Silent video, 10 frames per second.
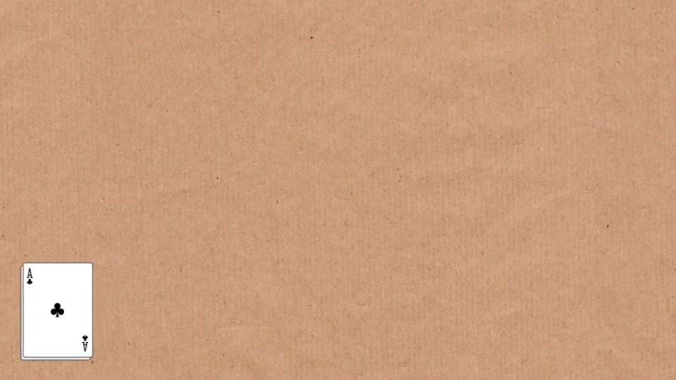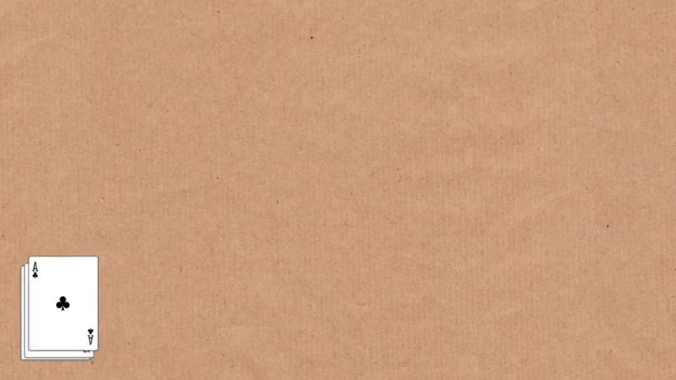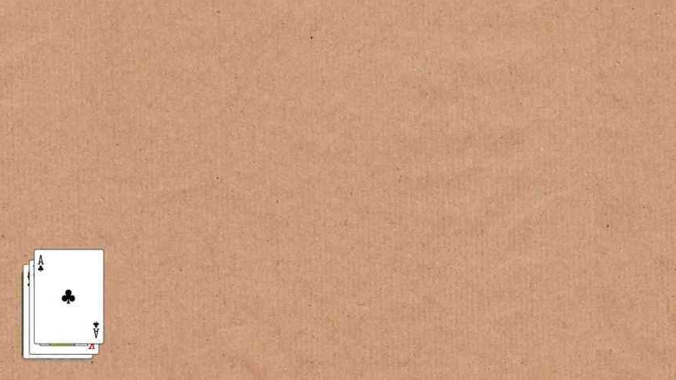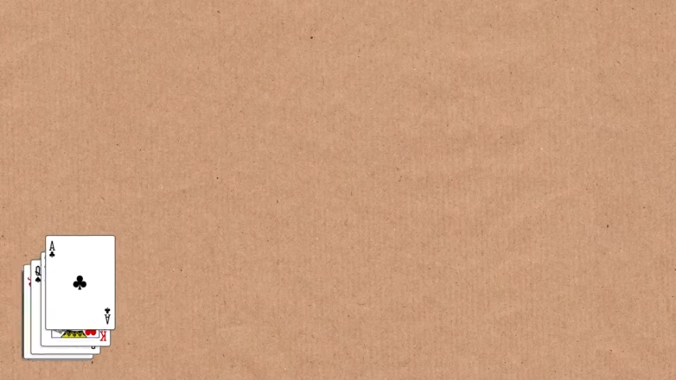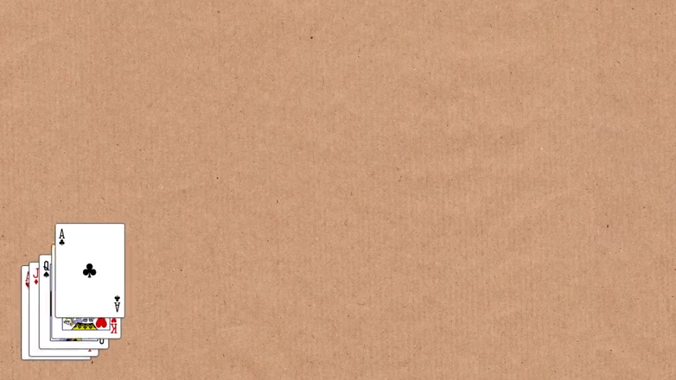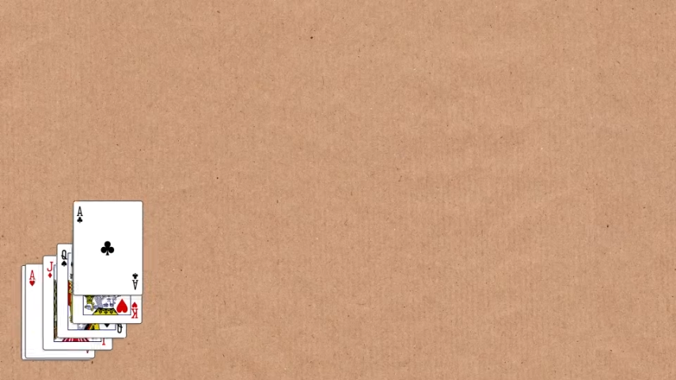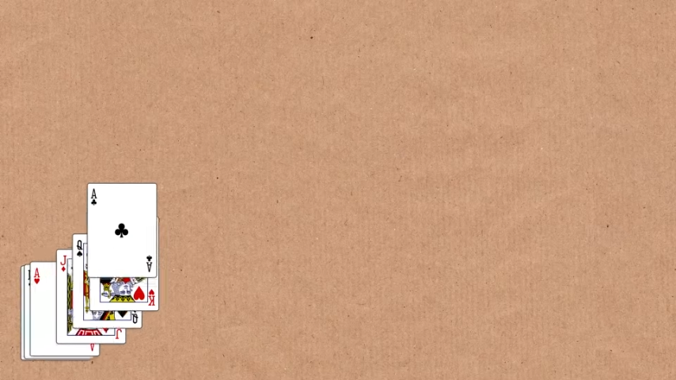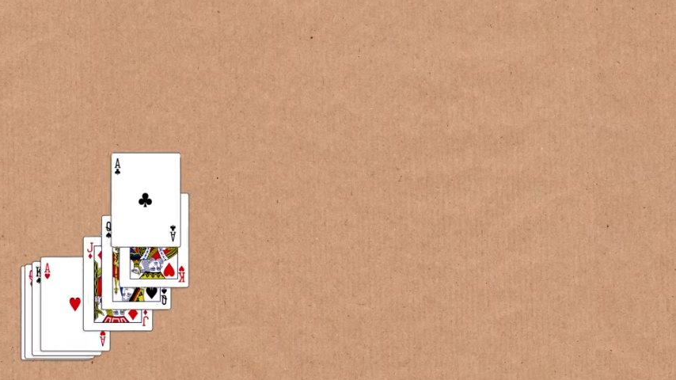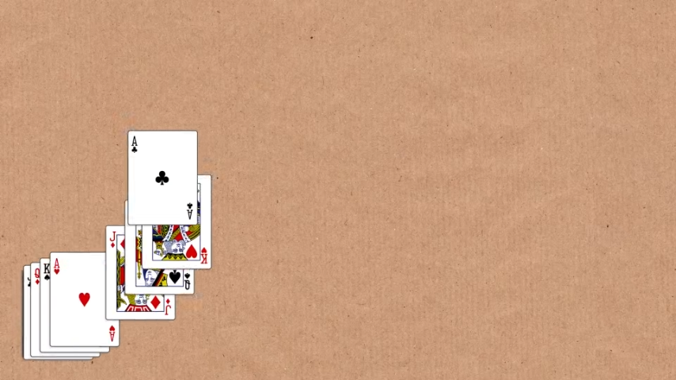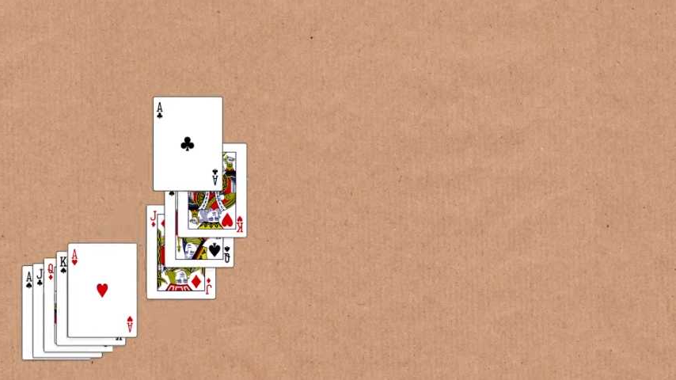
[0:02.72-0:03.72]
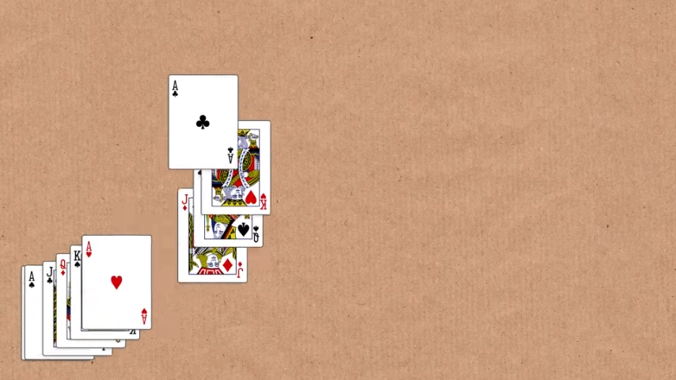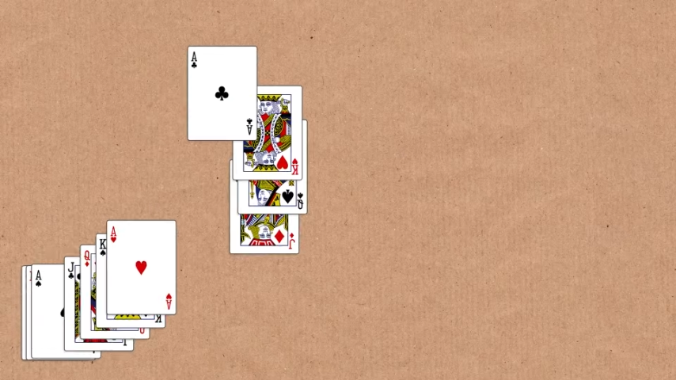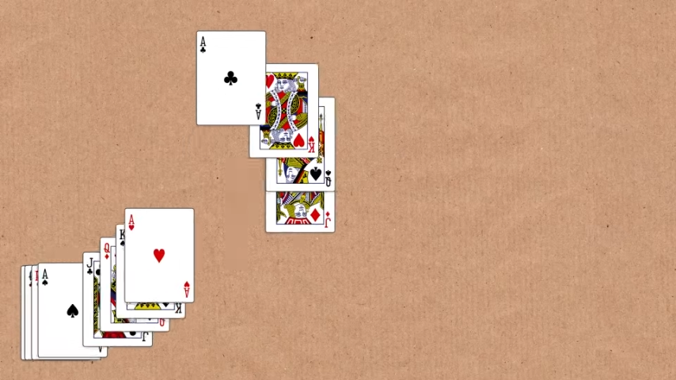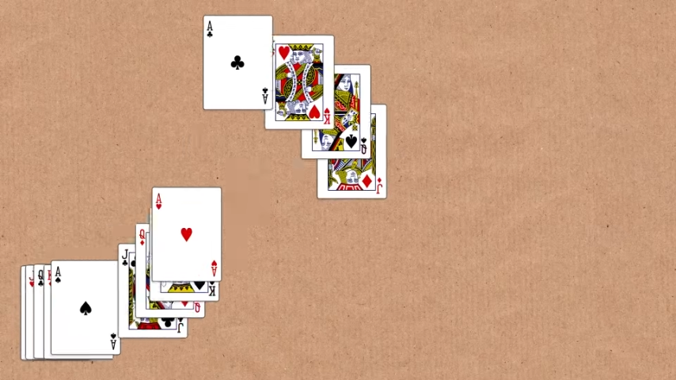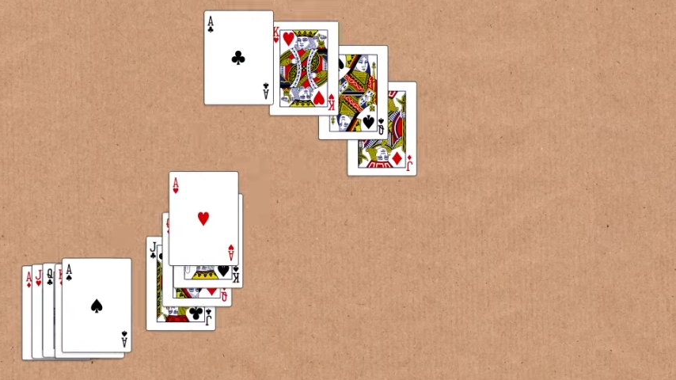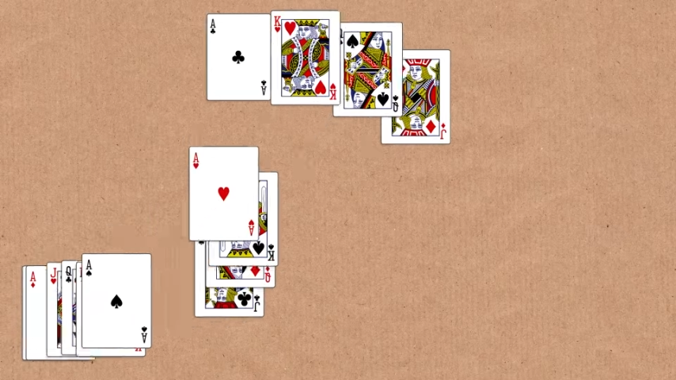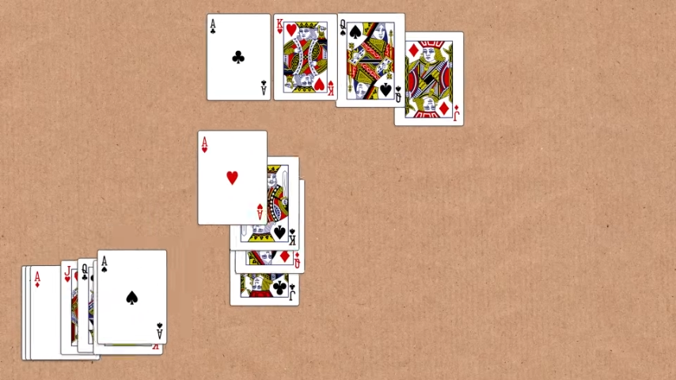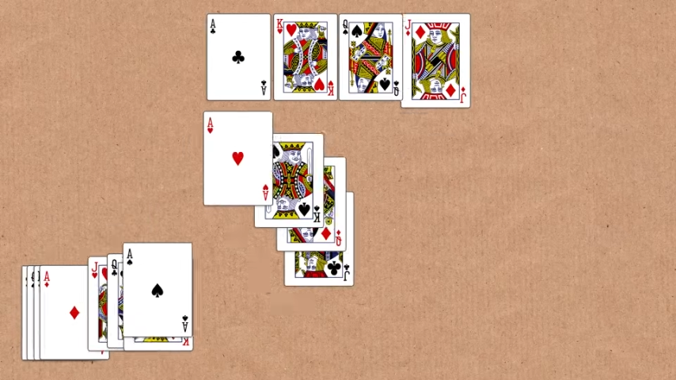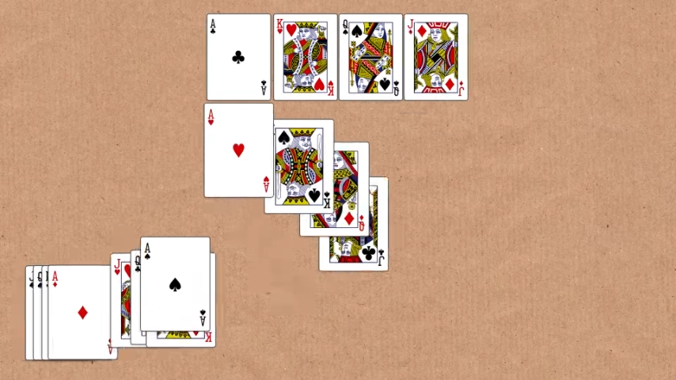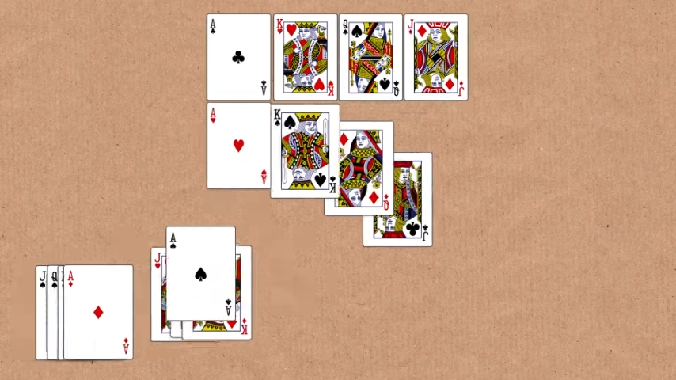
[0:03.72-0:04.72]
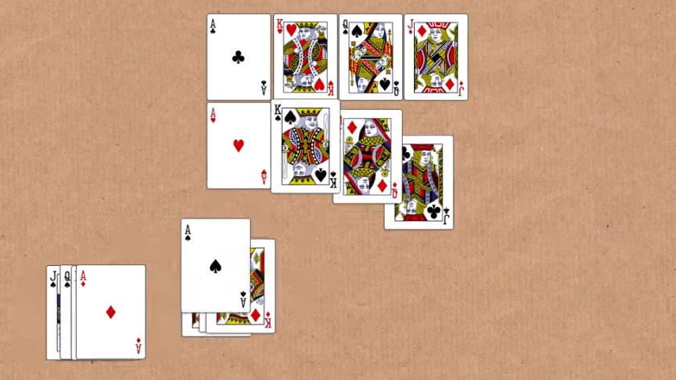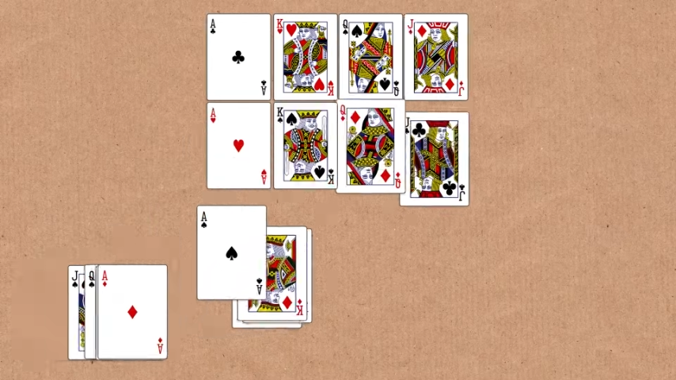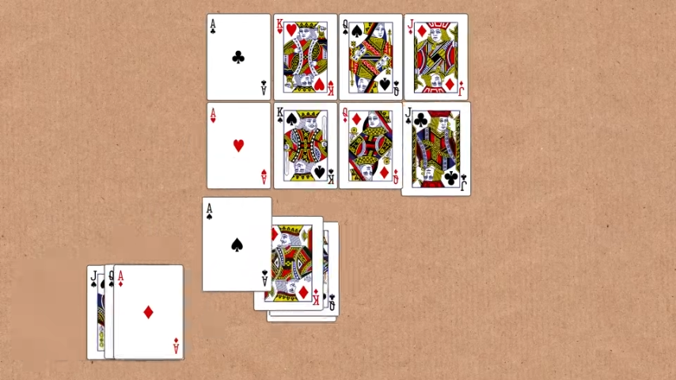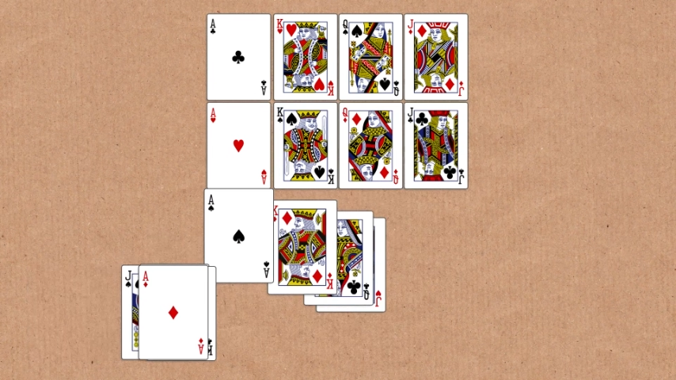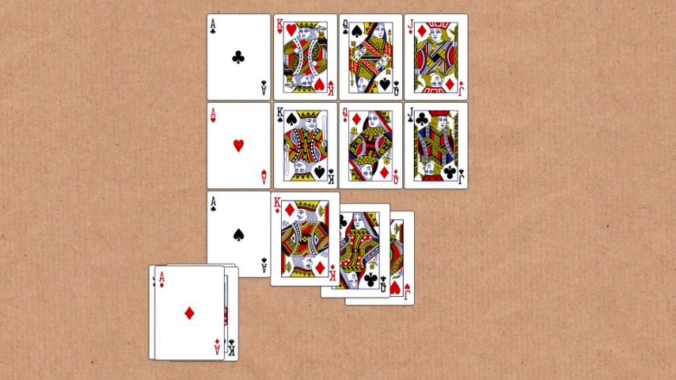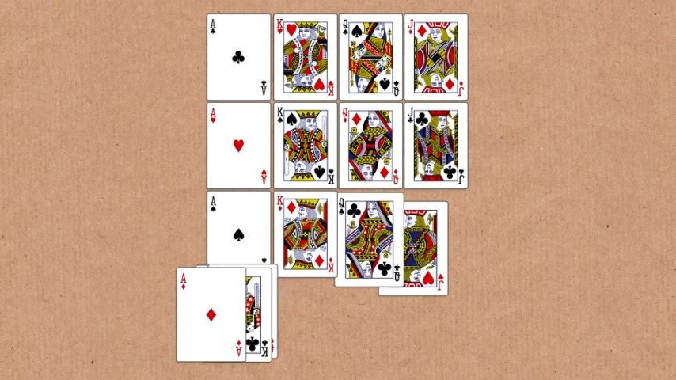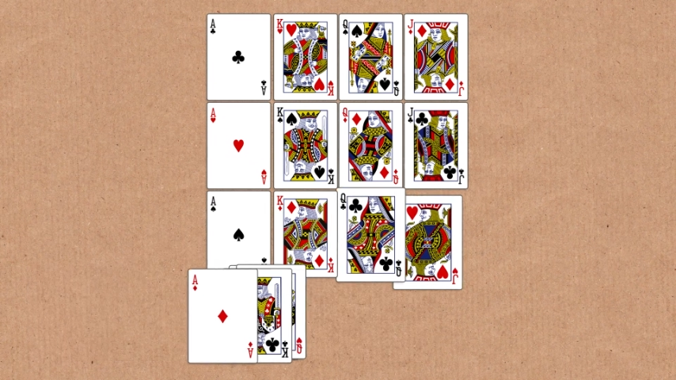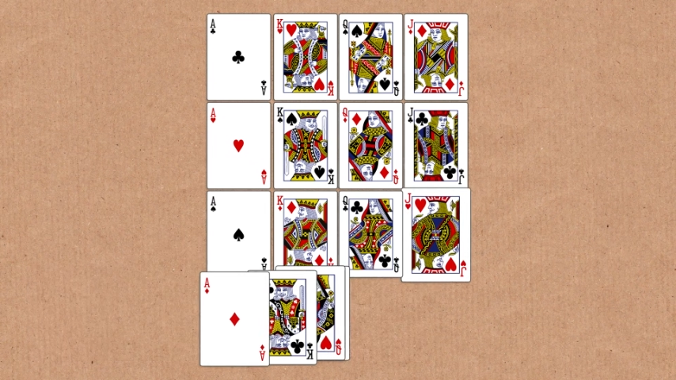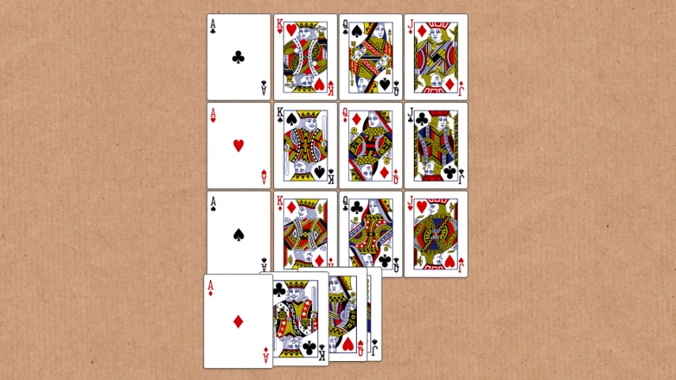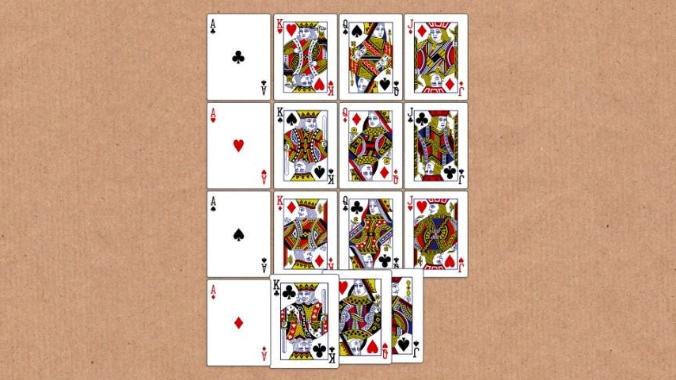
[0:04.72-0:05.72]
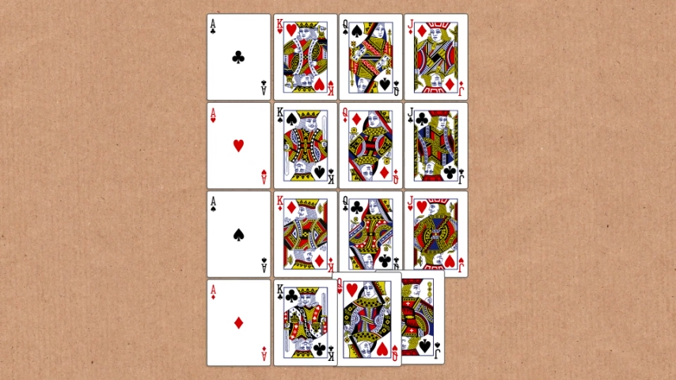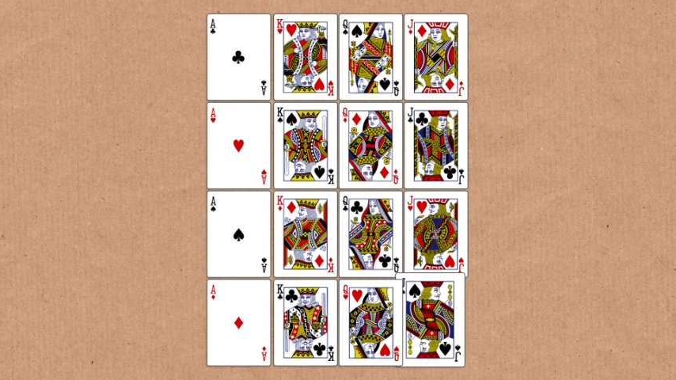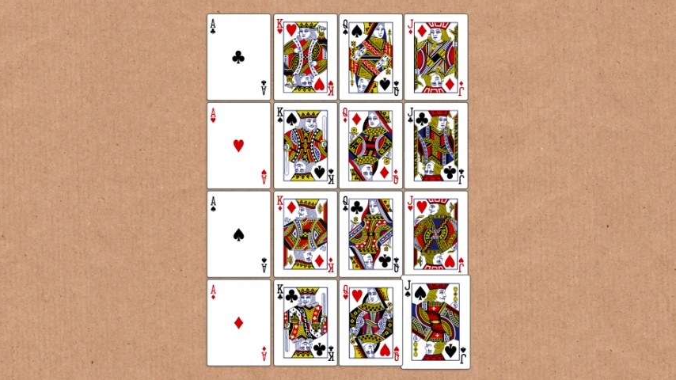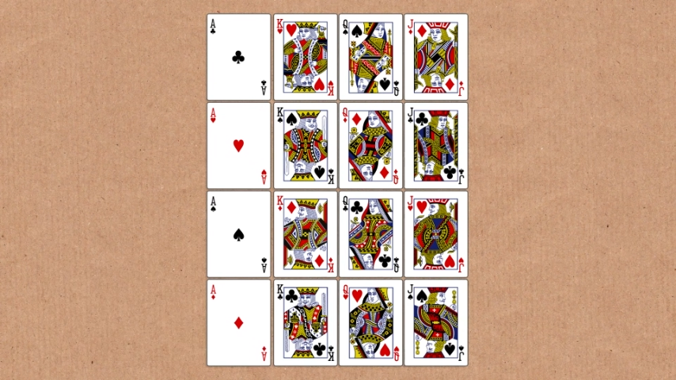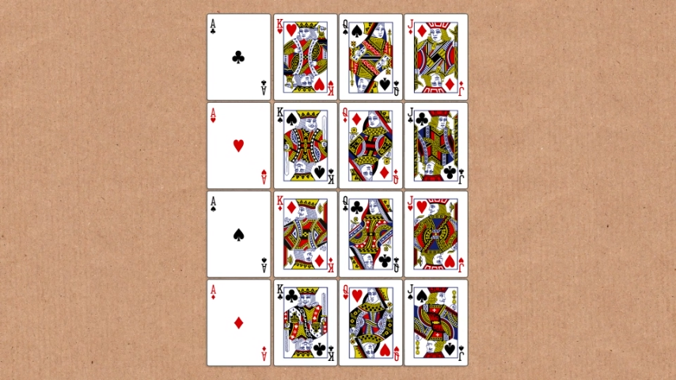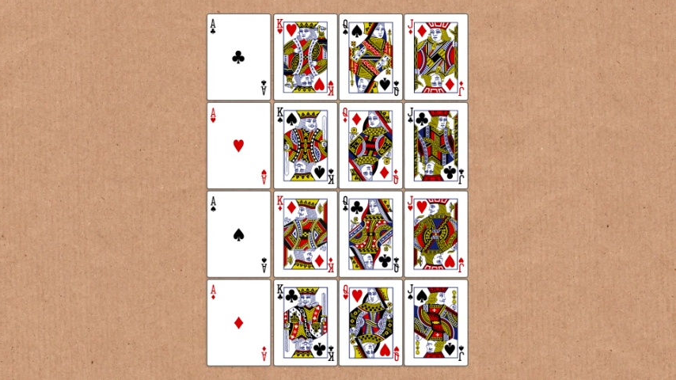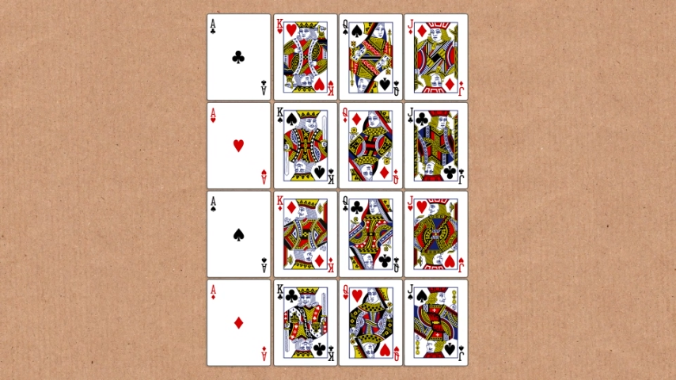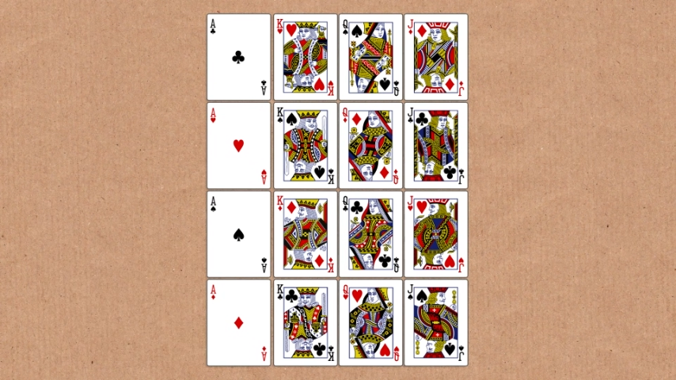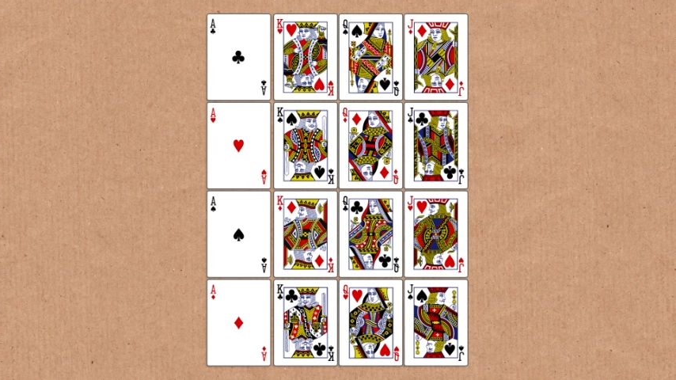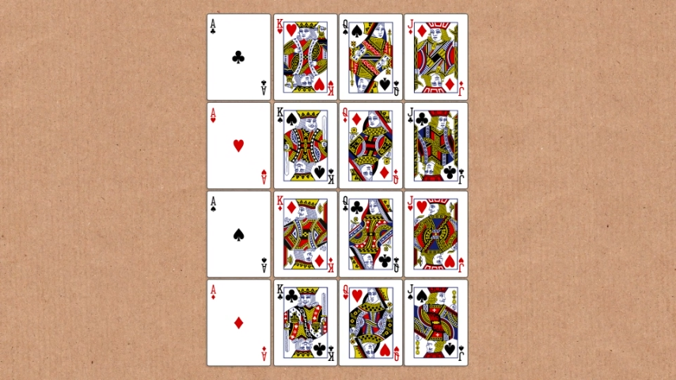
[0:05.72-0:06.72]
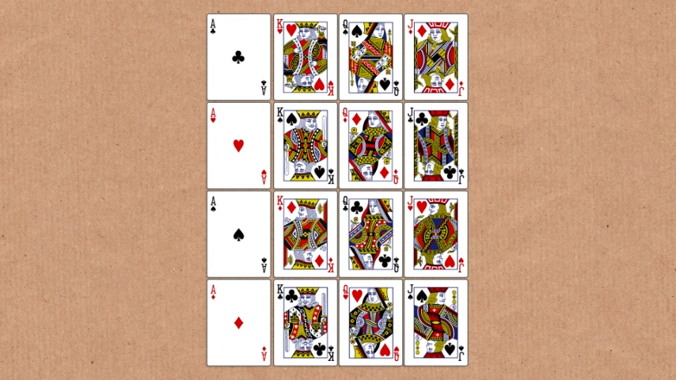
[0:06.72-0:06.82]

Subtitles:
No face is visible, so there are no lips to read.